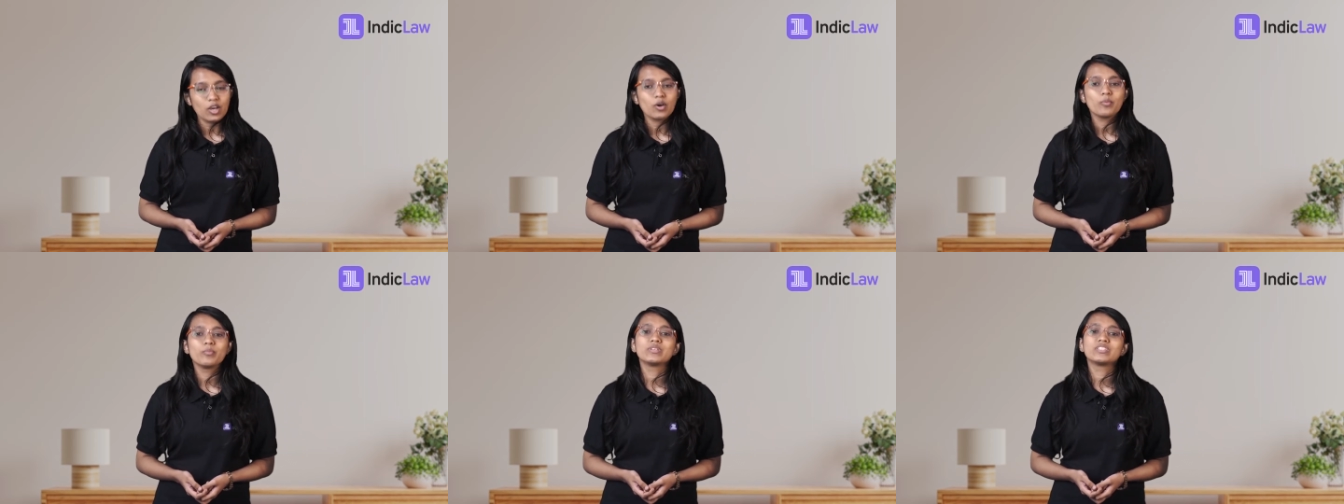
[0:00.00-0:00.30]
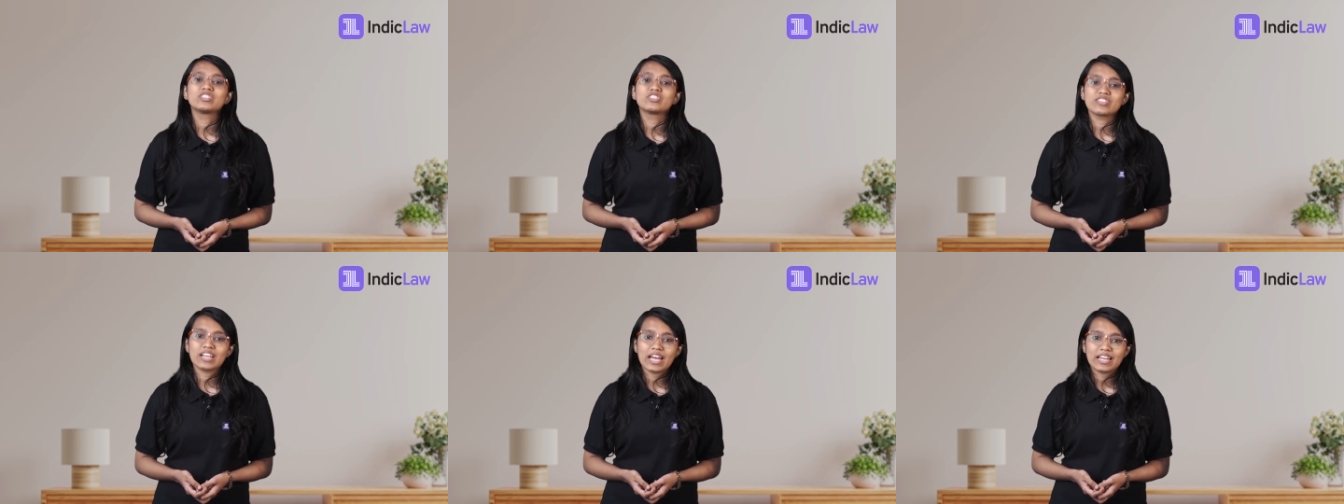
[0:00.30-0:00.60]
with
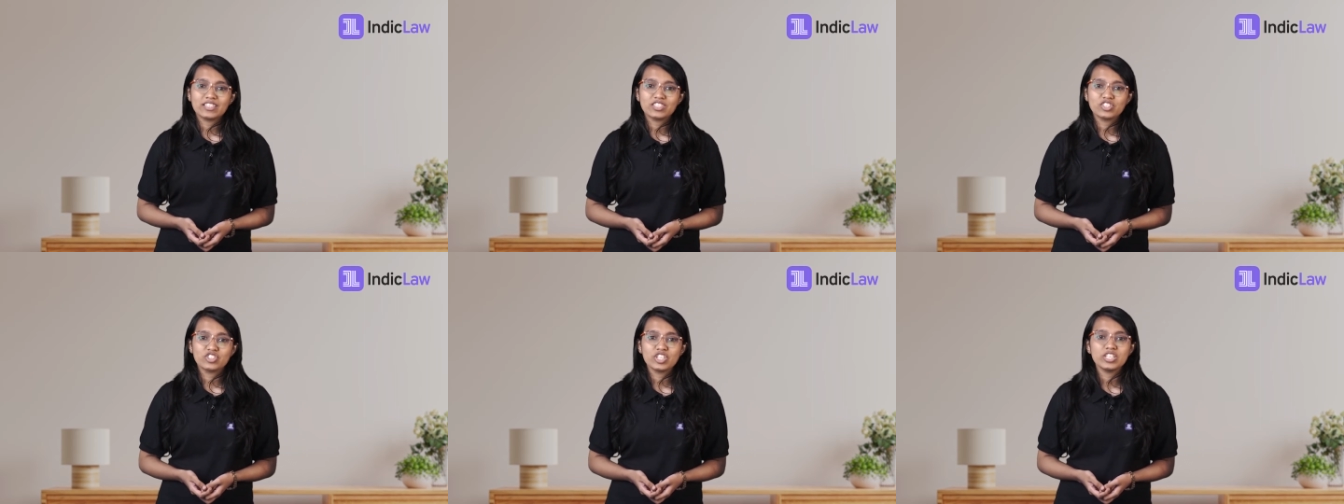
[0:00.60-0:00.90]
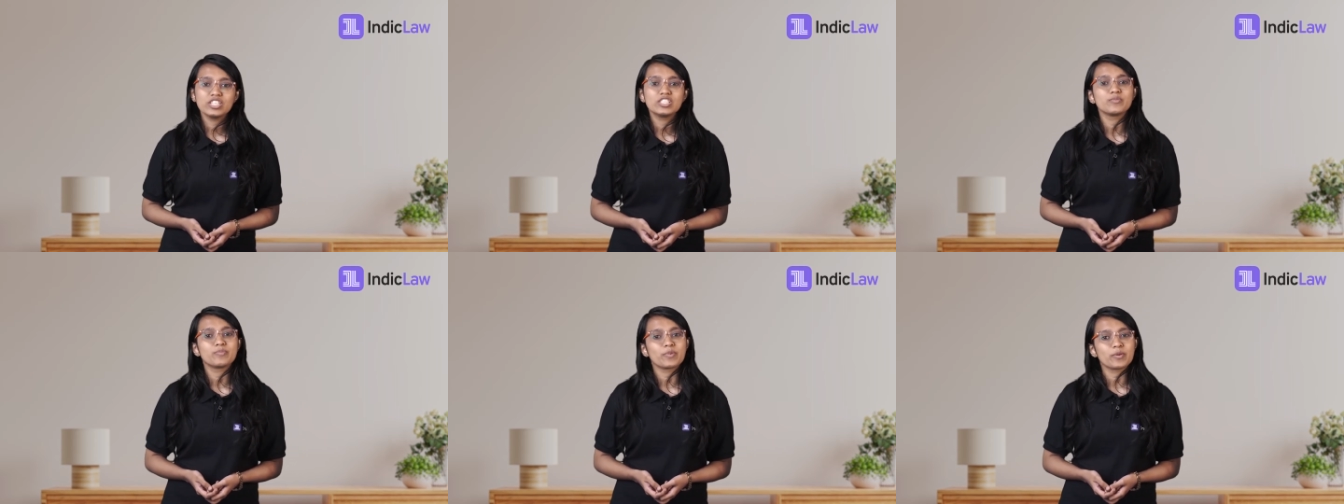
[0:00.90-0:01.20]

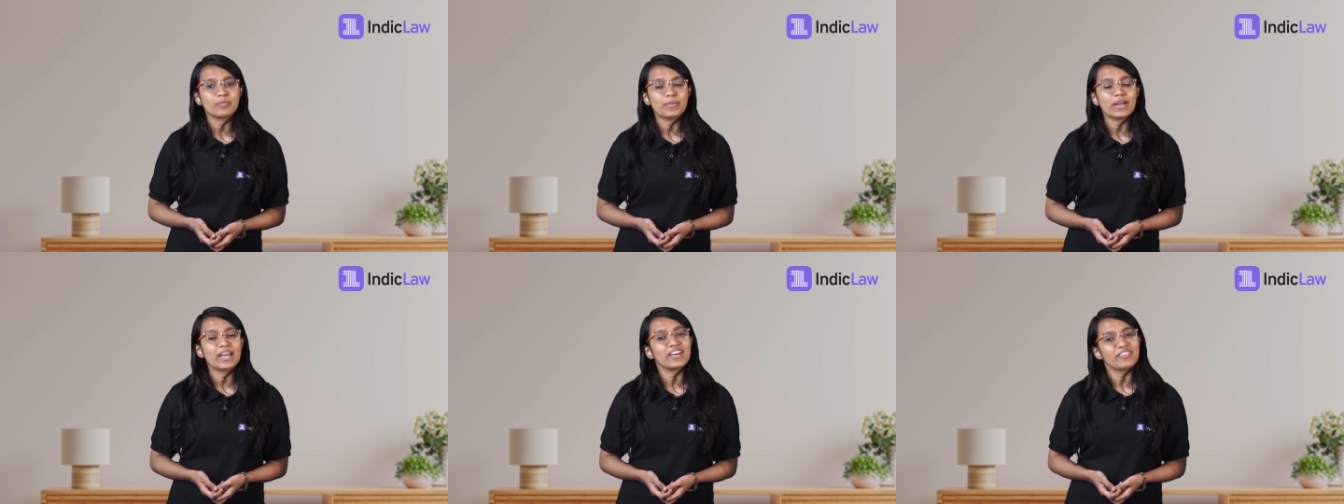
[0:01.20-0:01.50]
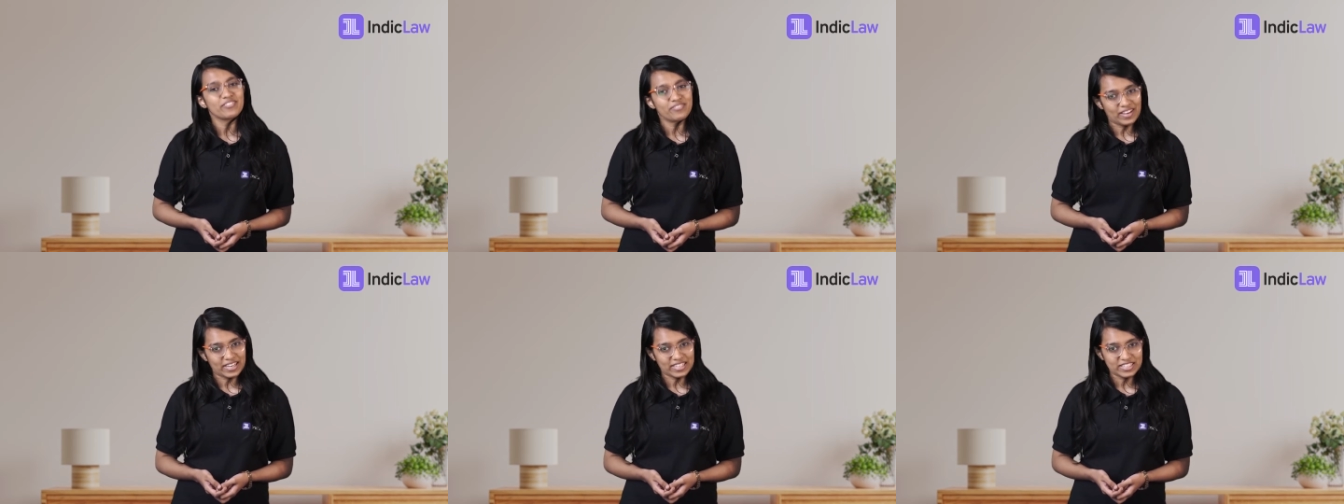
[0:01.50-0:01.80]
strategy to prepare
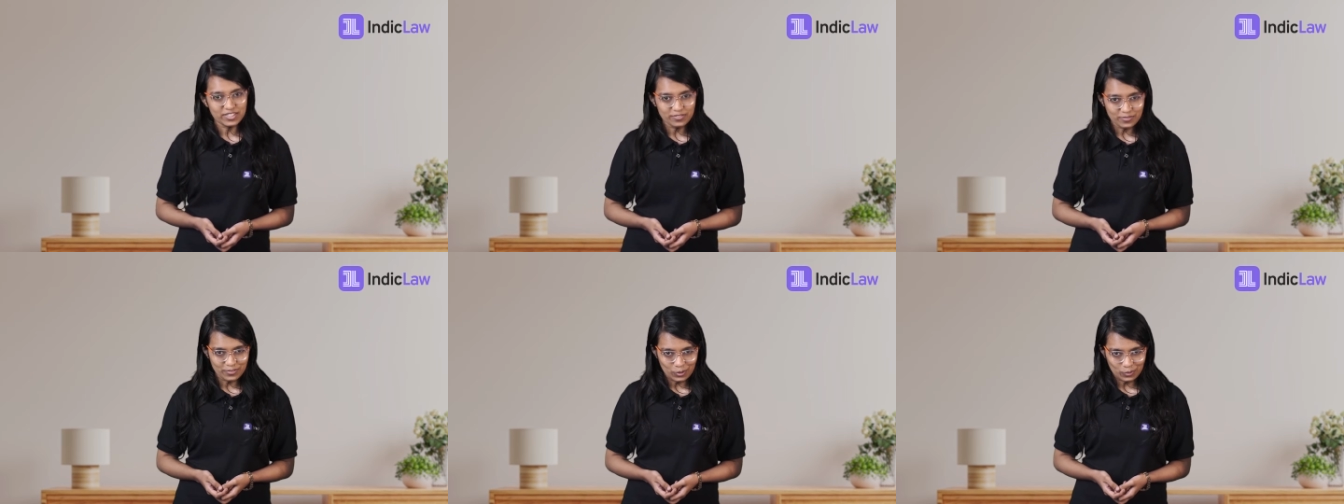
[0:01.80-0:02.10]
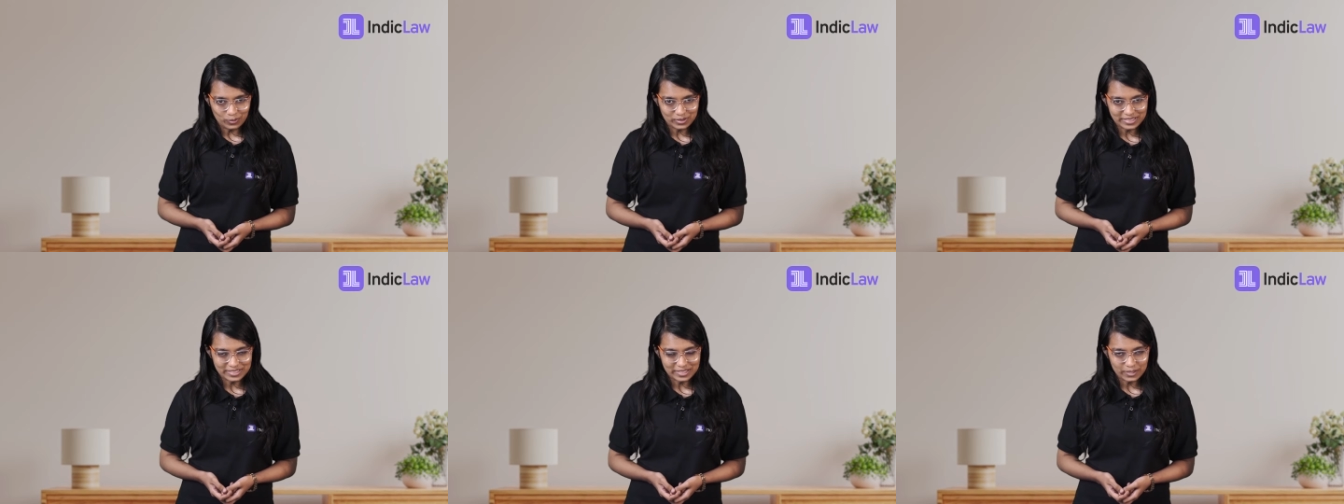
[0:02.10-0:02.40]
effective
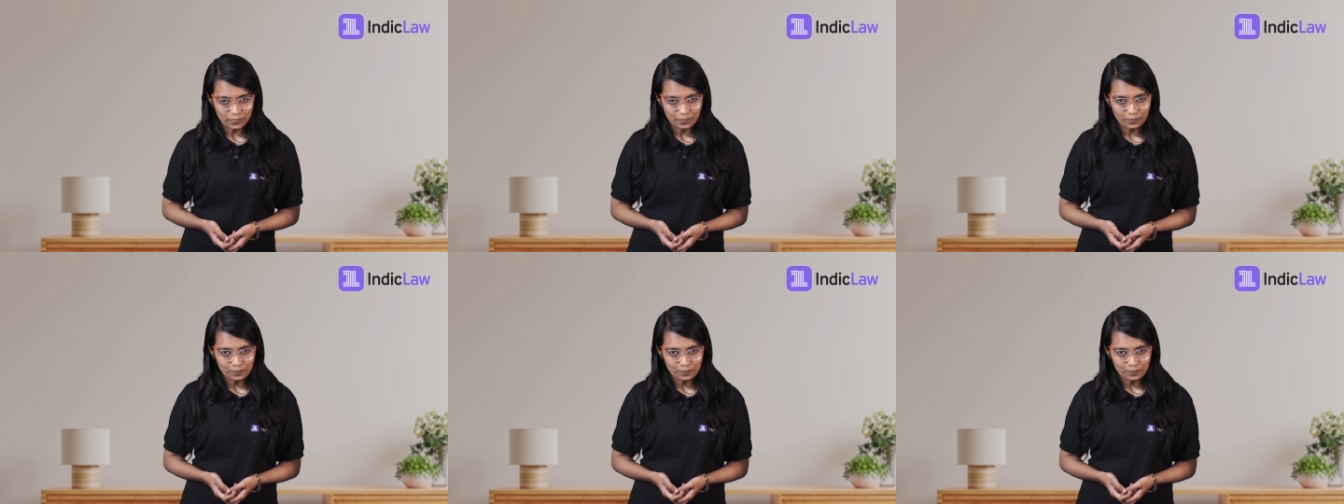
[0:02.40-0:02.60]
notes.